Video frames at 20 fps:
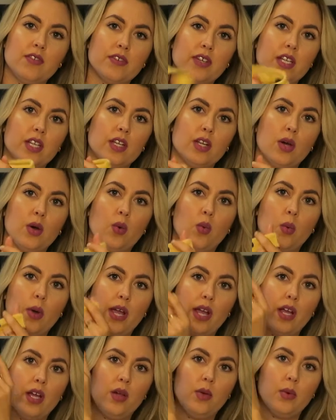even
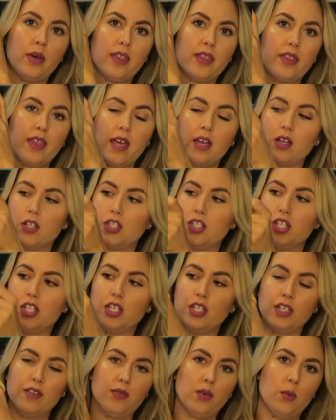wear it with like, or she
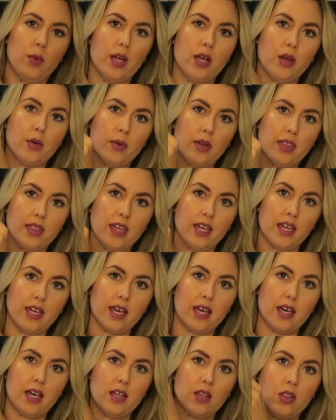could even wear it with like
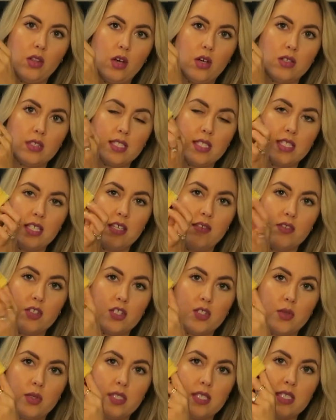a long sleeve or
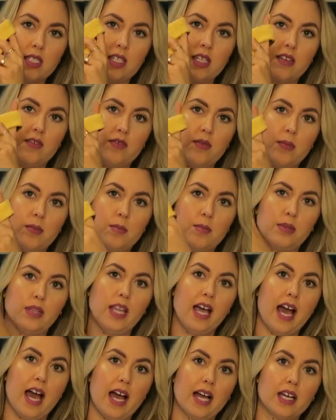short sleeve
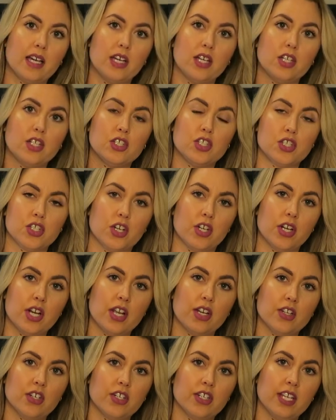black shirt
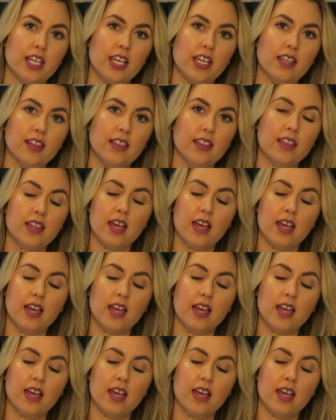underneath.